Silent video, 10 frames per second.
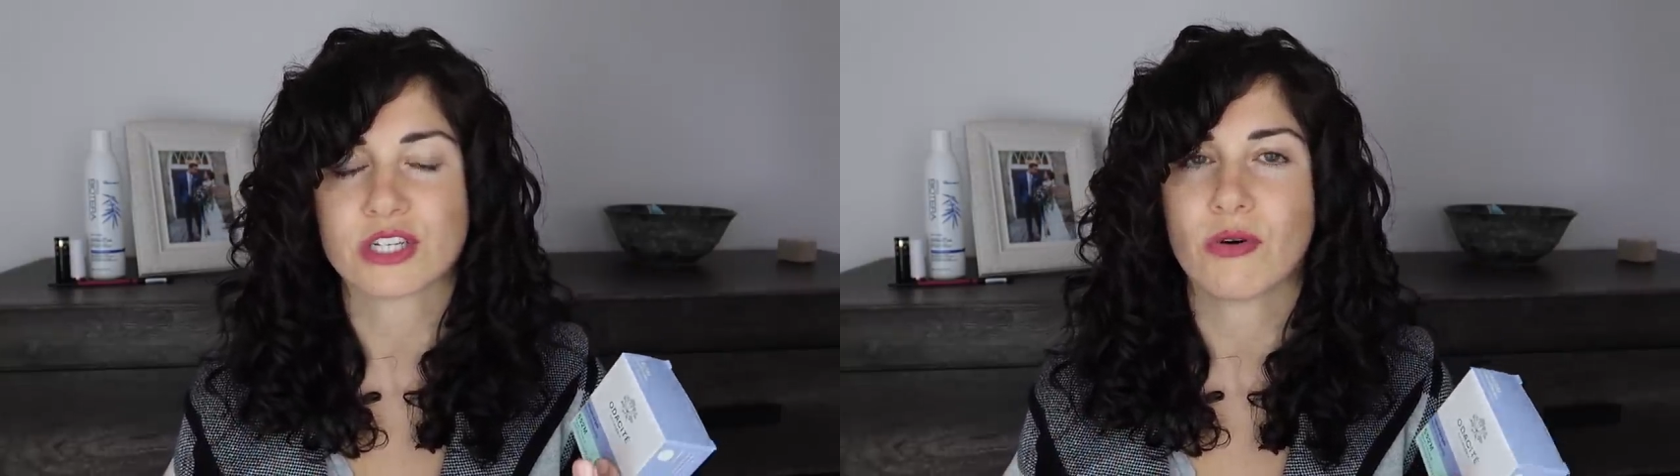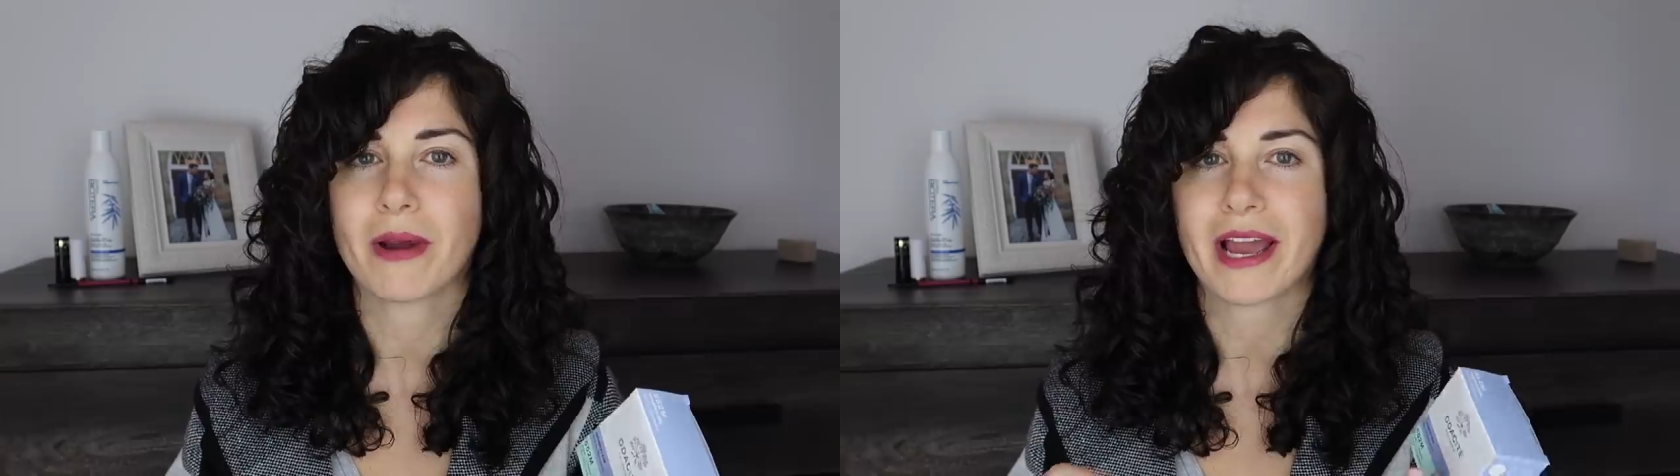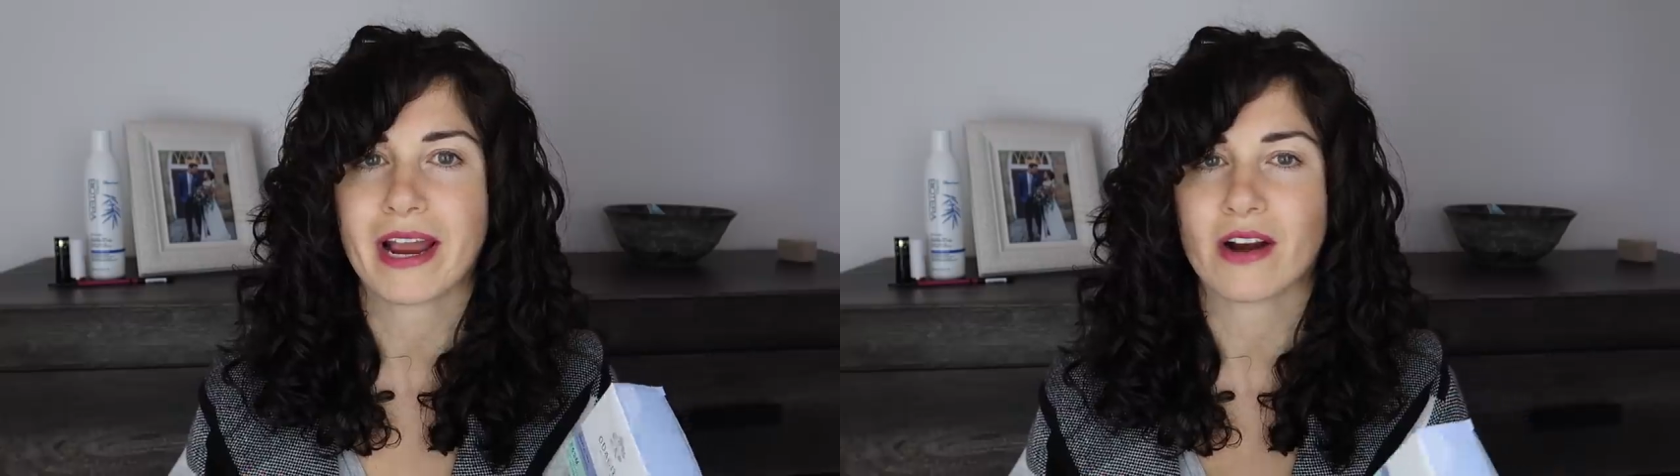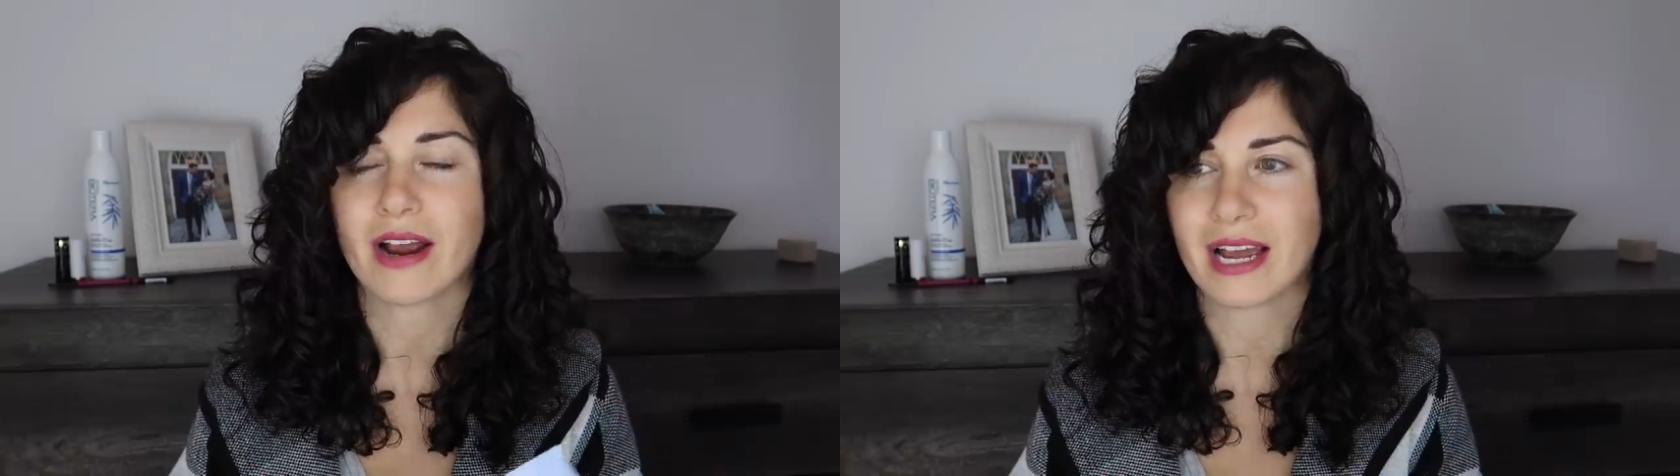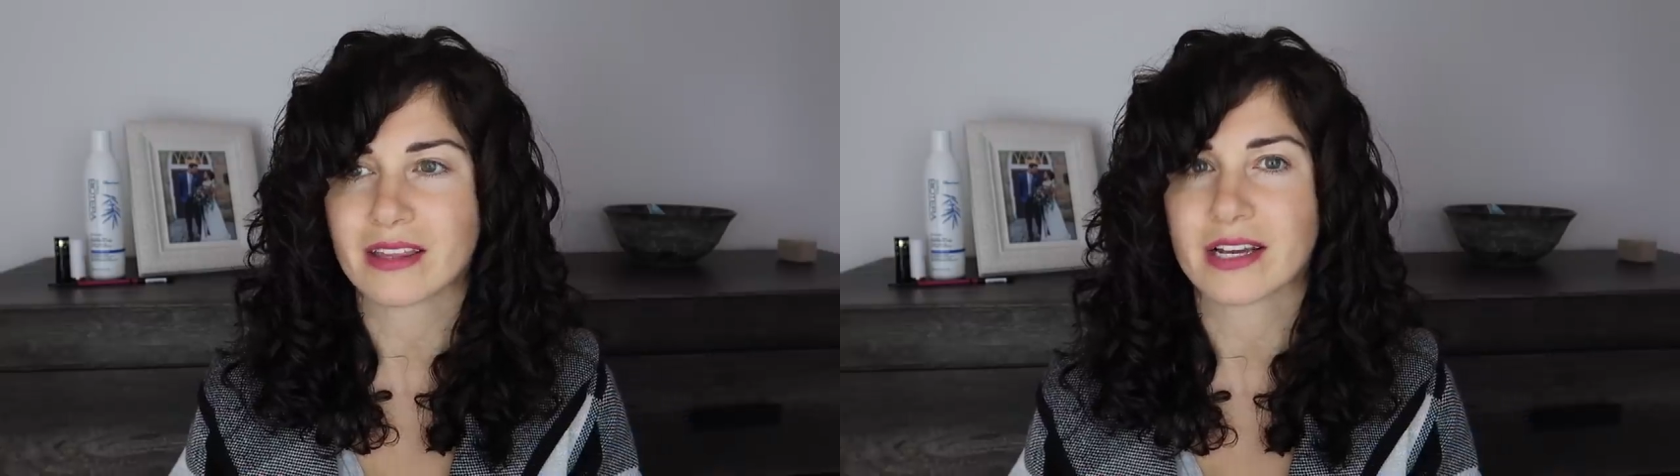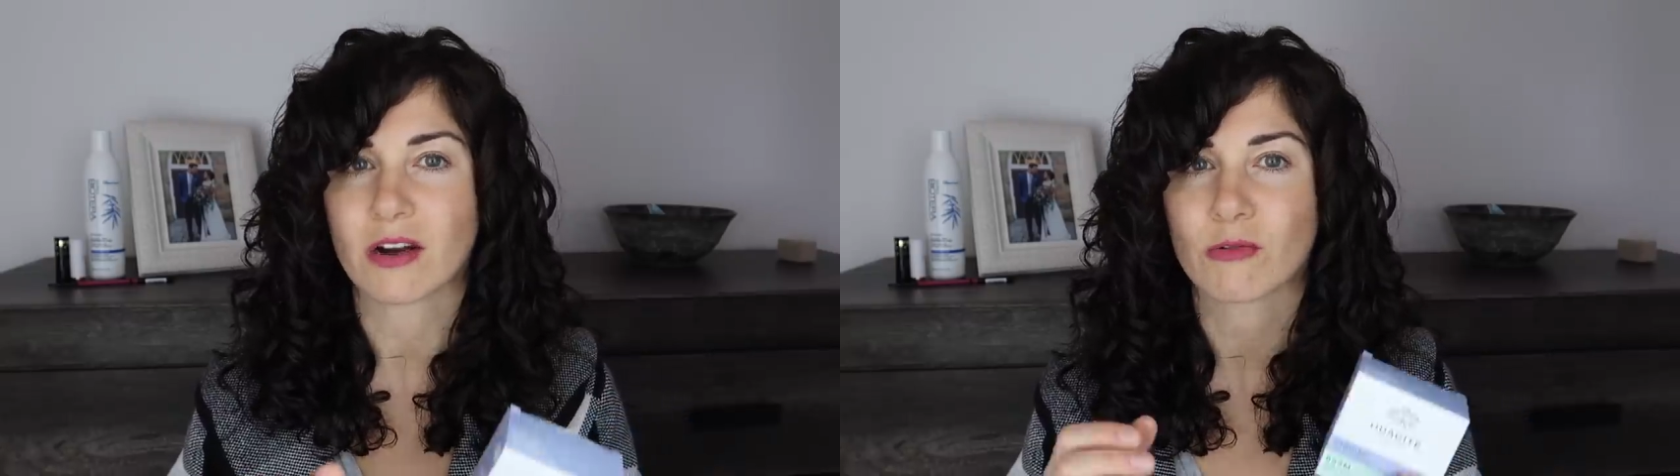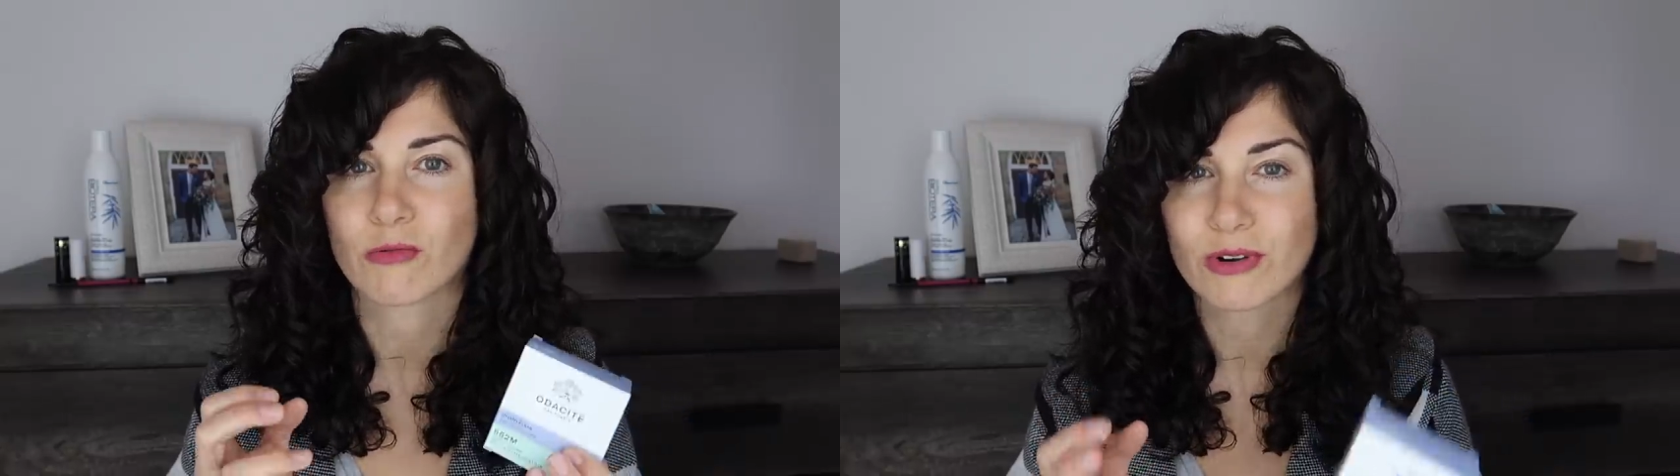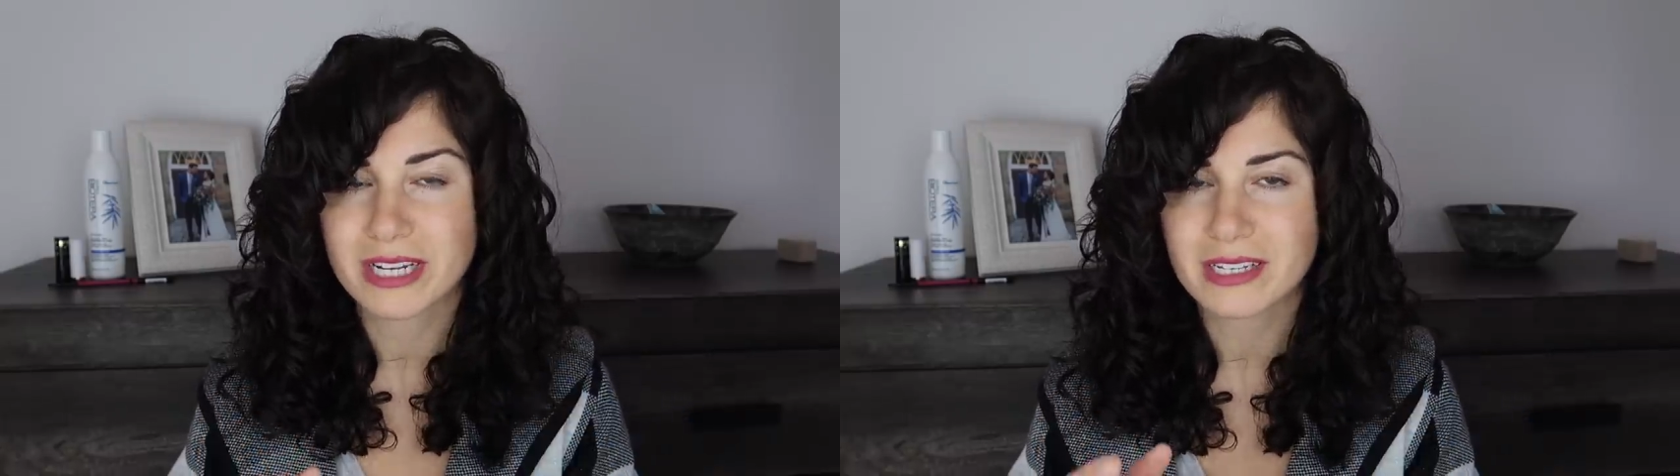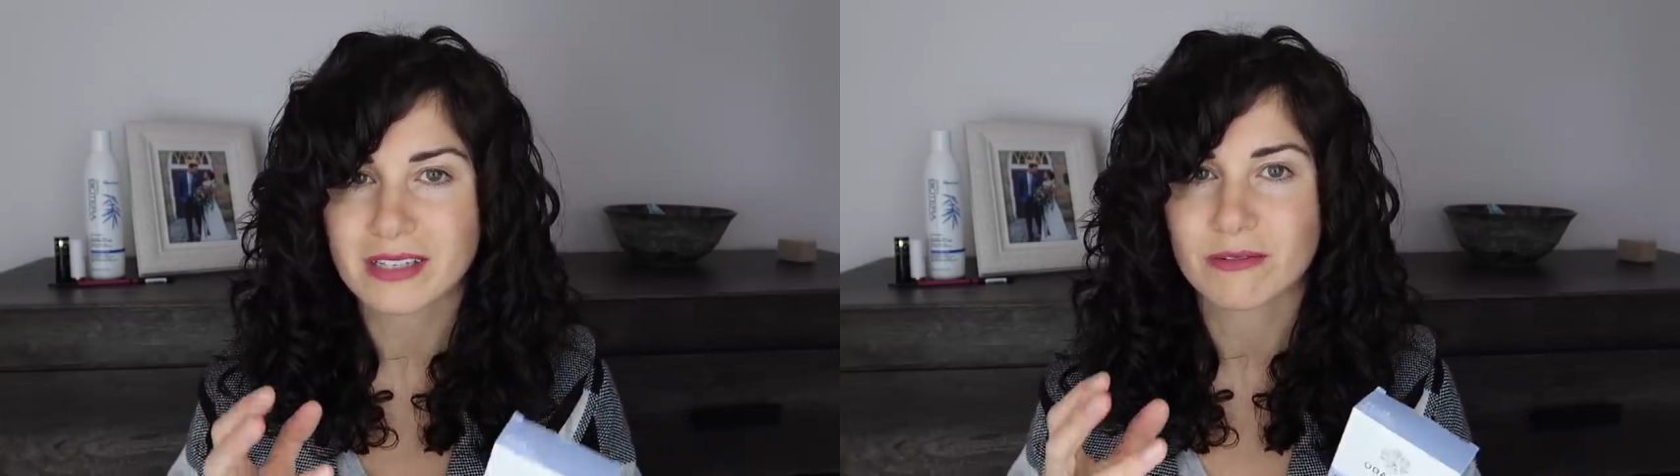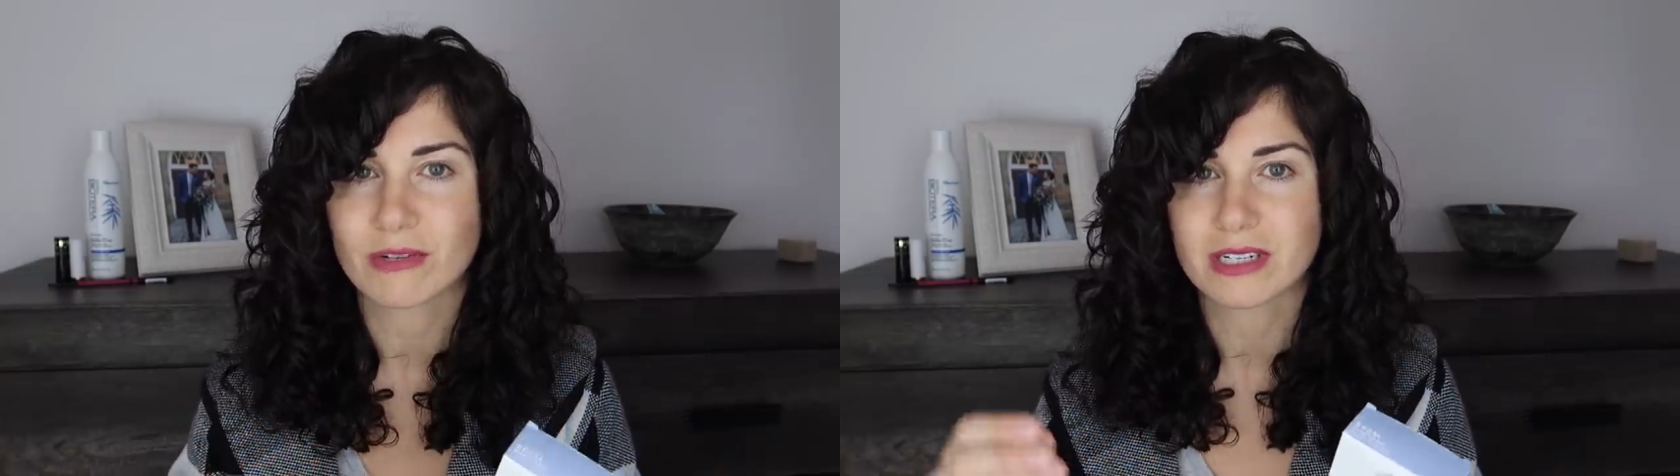So my hair had like a
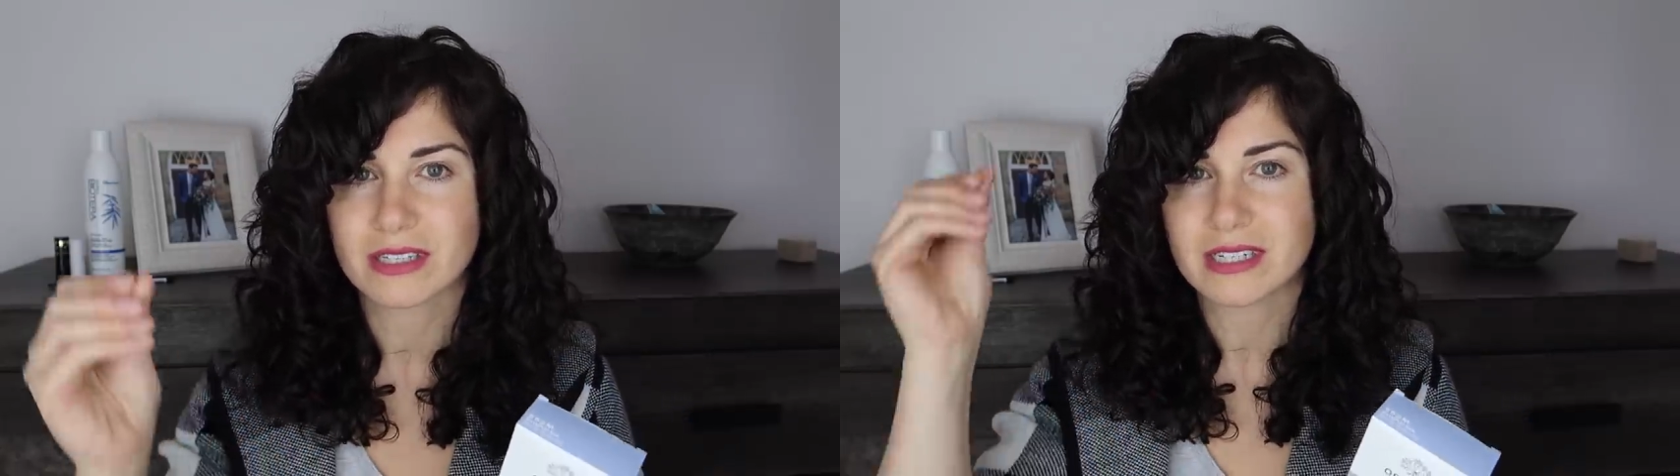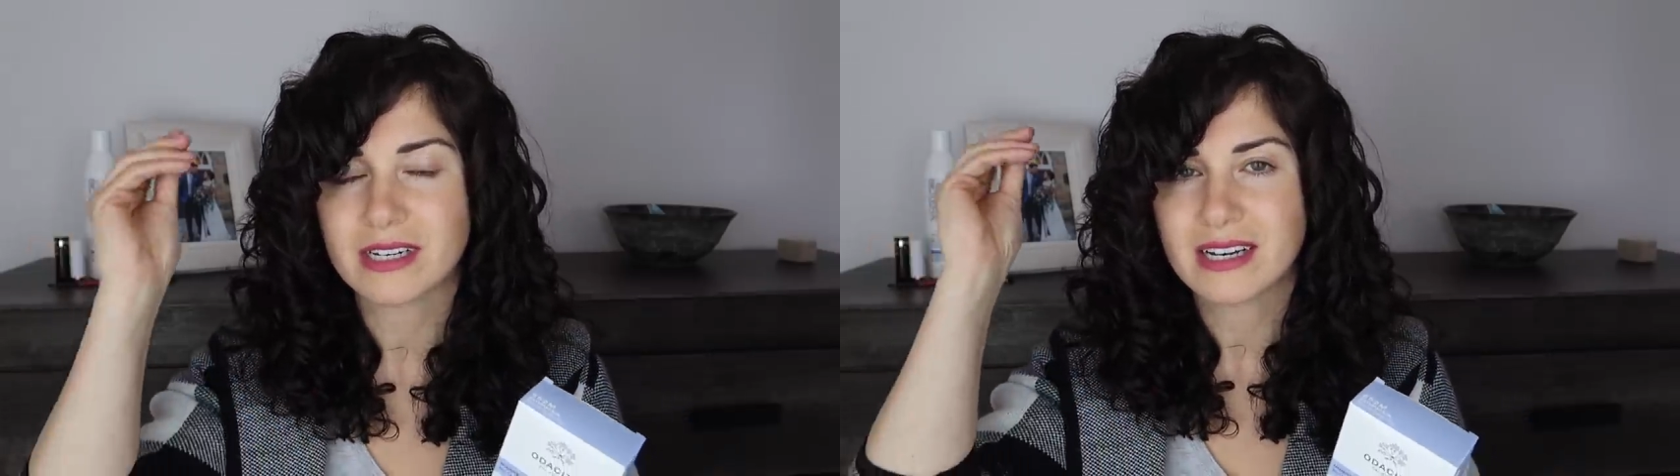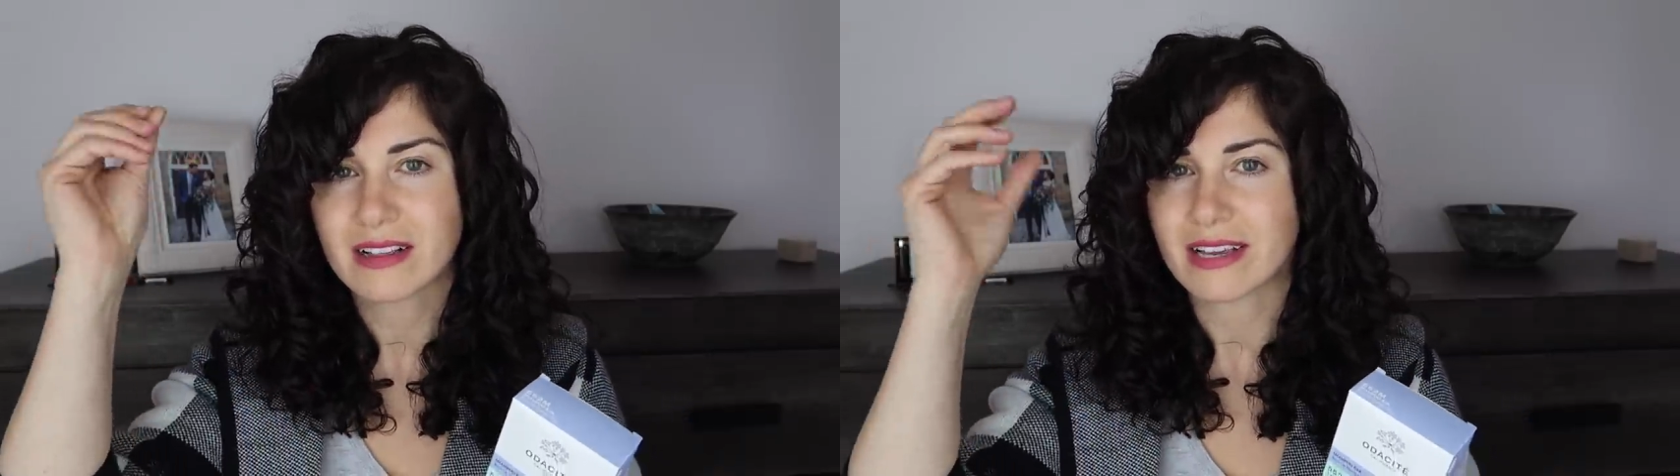really, really,